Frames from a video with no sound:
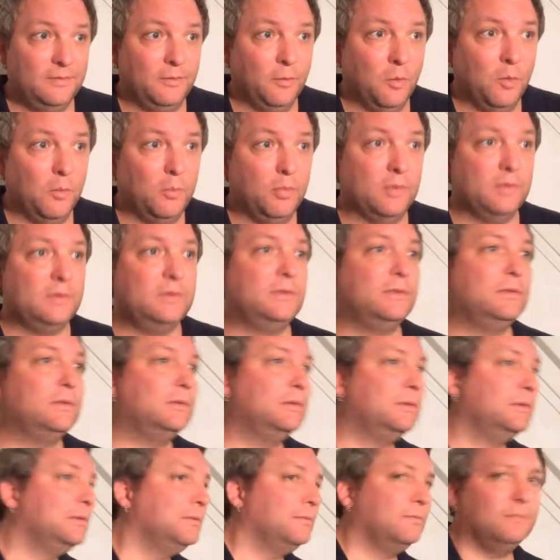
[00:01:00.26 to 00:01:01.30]

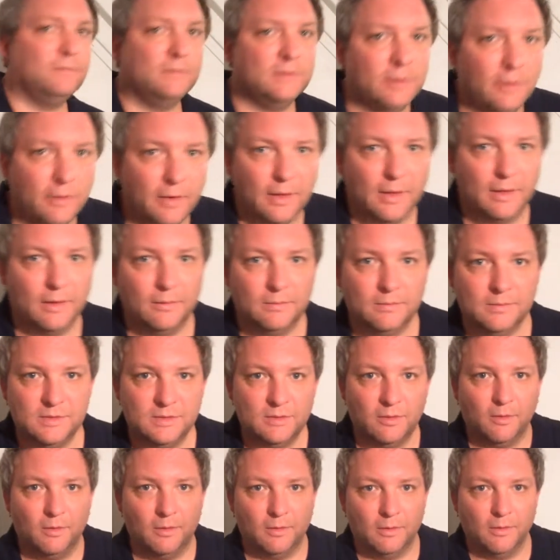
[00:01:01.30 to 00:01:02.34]
4%. Sorry, I got a
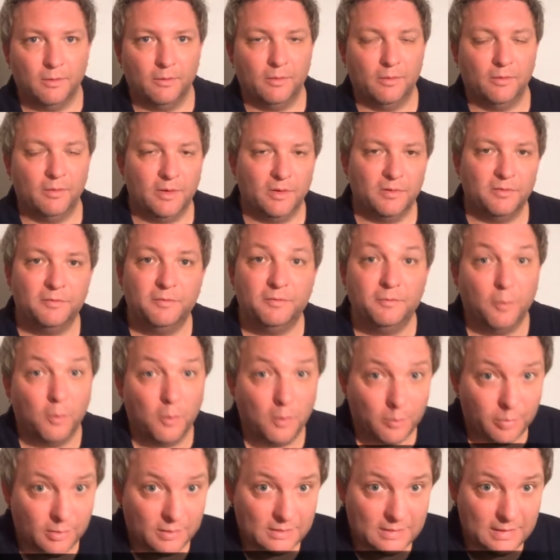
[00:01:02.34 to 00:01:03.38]
starter going over there.
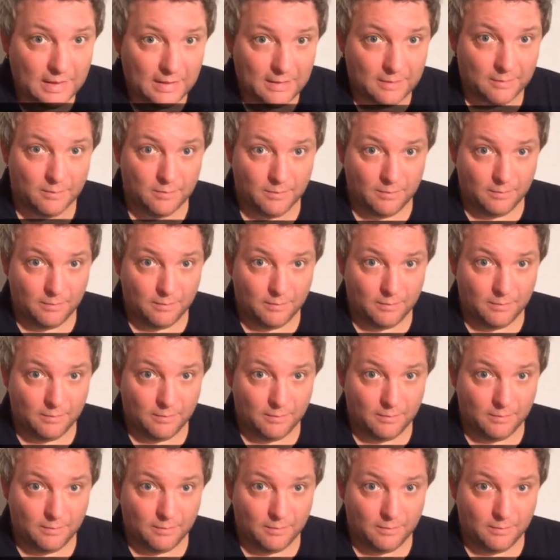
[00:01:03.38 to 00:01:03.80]
4%,